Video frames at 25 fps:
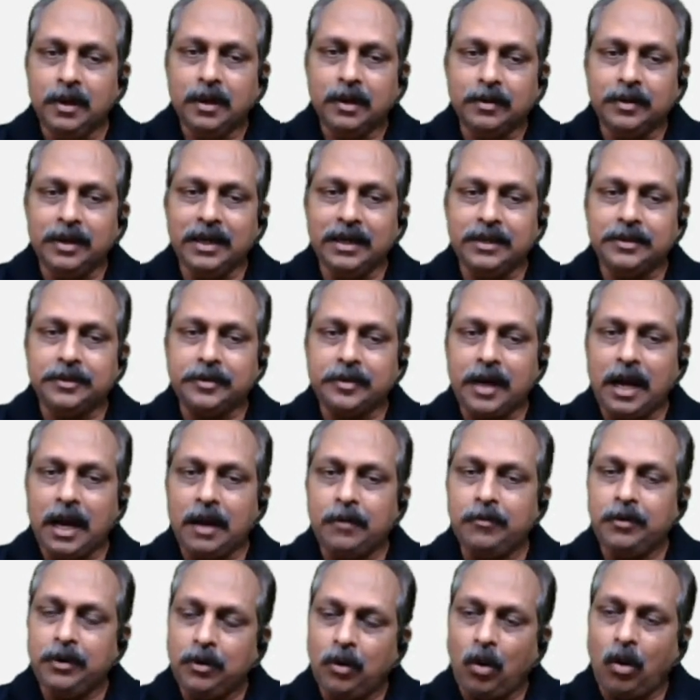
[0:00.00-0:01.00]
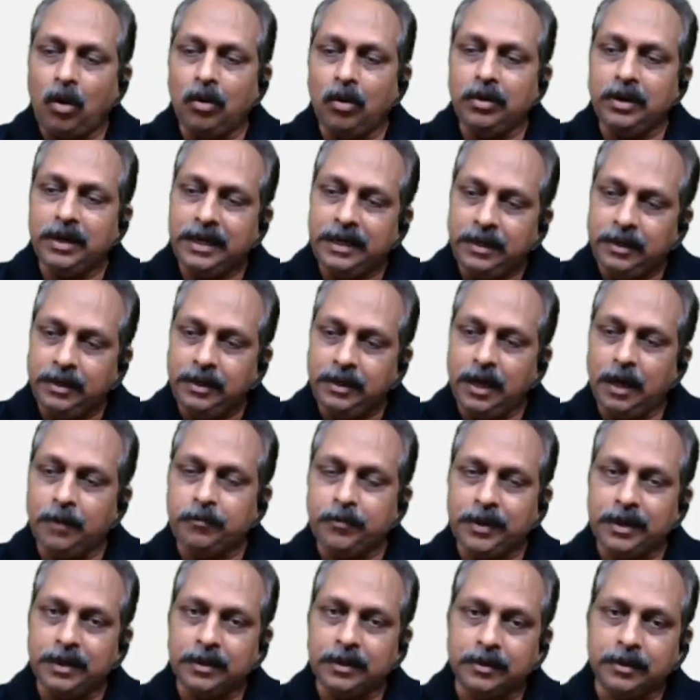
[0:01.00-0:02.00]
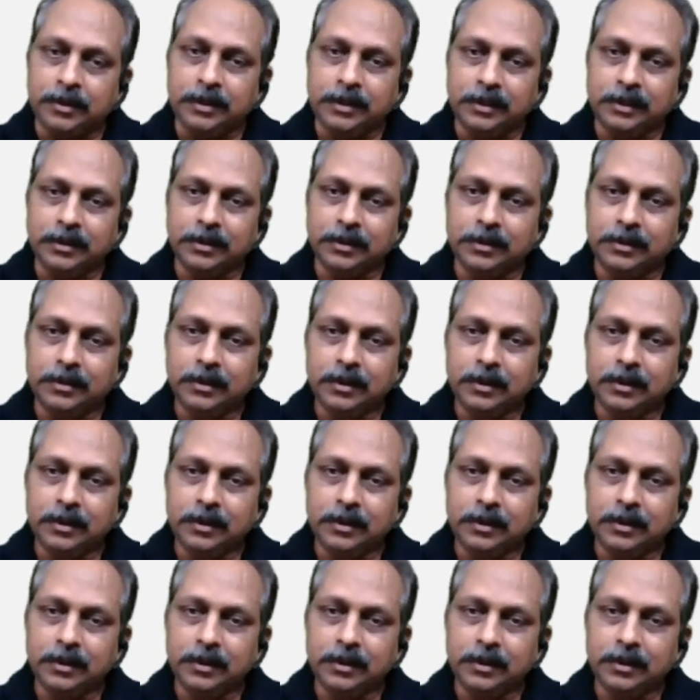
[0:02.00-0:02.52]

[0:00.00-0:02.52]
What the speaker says: they travel on indefinitely,